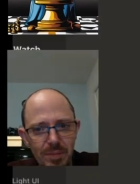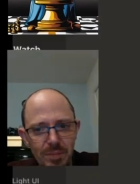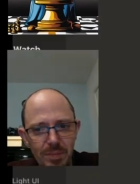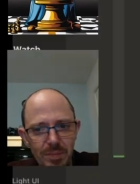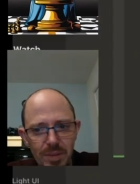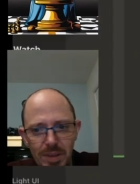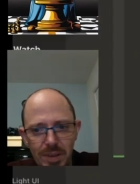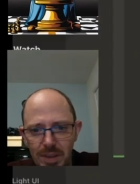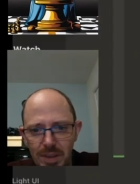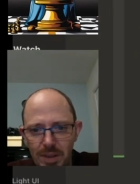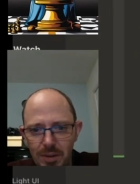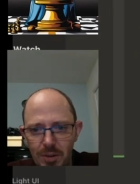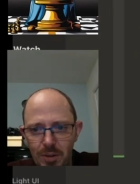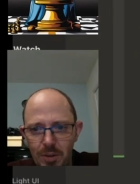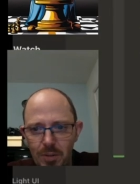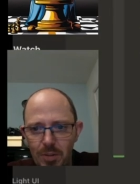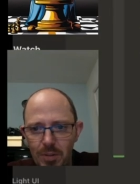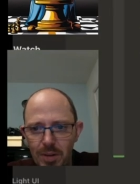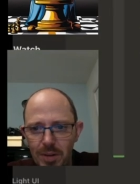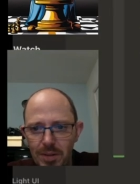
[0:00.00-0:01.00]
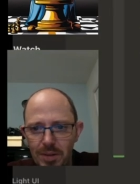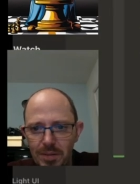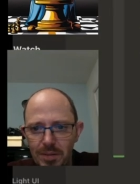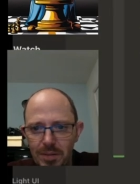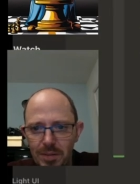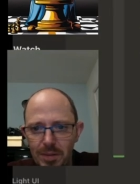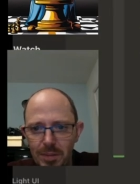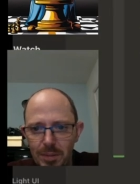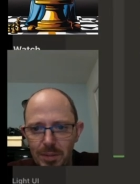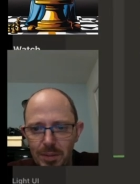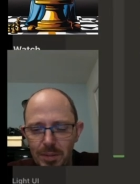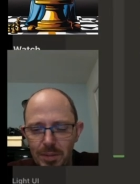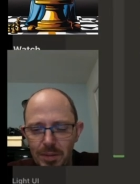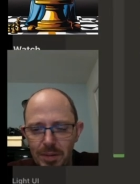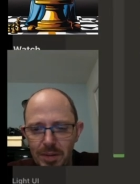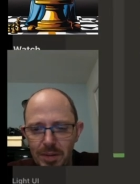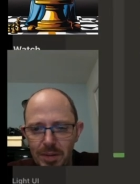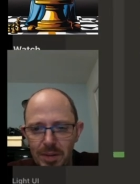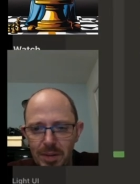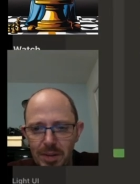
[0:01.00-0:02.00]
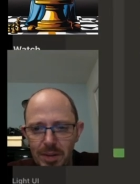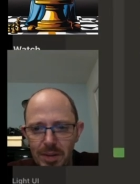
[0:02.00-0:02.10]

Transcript: we did get quite a few moves there.